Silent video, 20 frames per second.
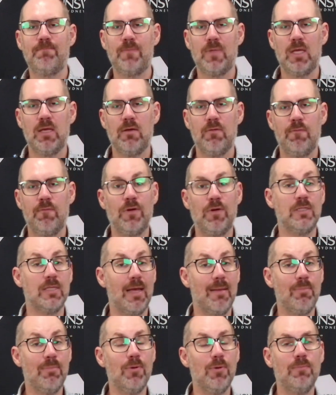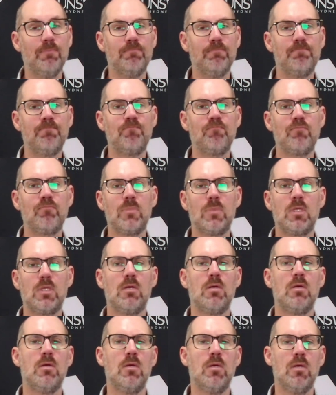for example.
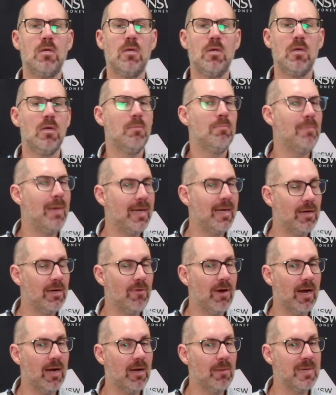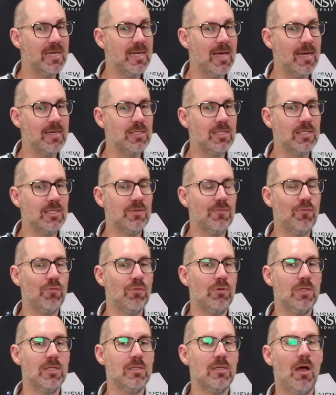Making recommendations for
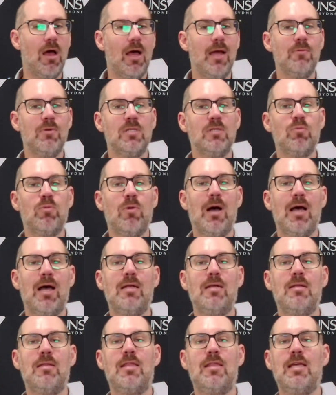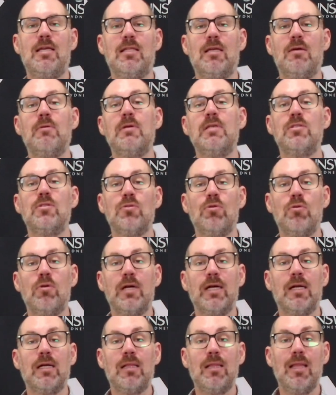design was one thing that we saw
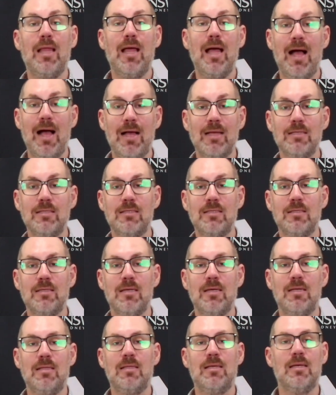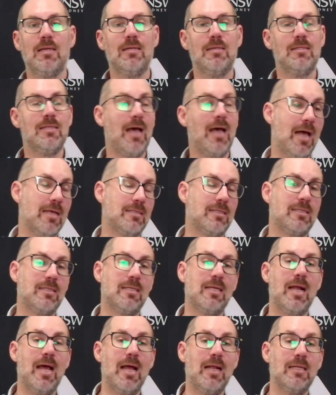in class that tasks
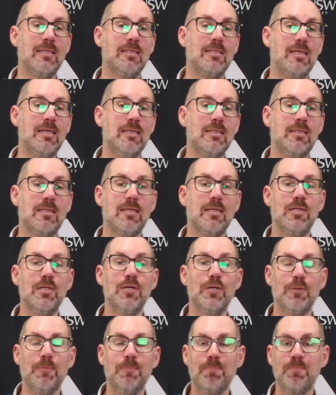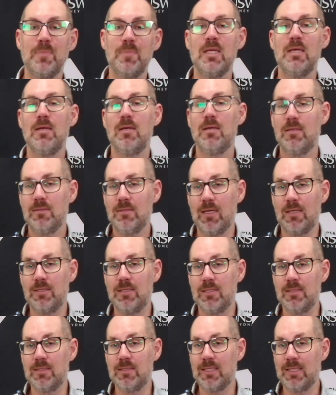analyses can do, such
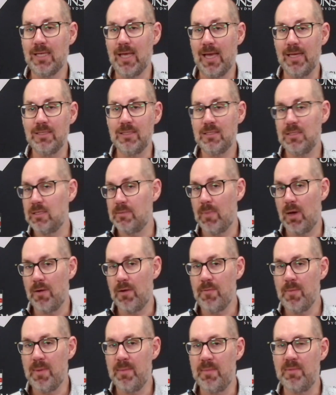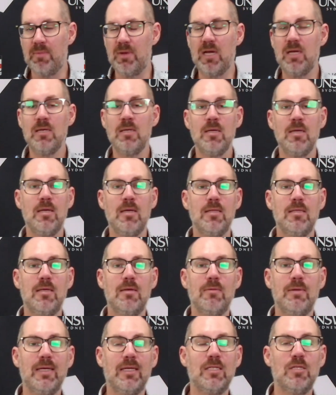as the case you might remember that
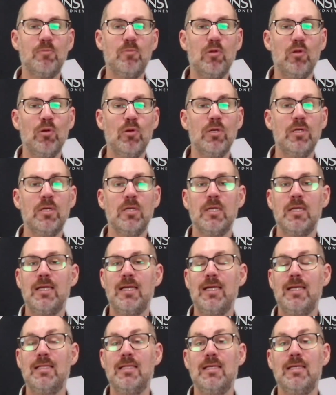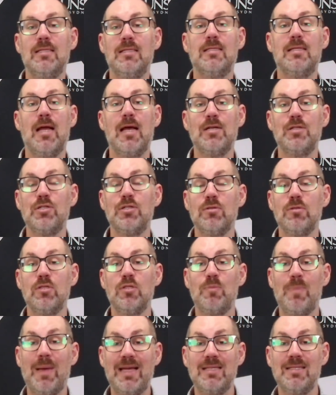we explored in the International
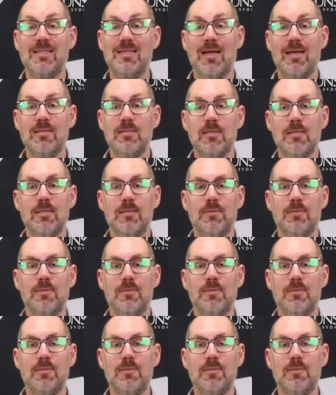Space Station.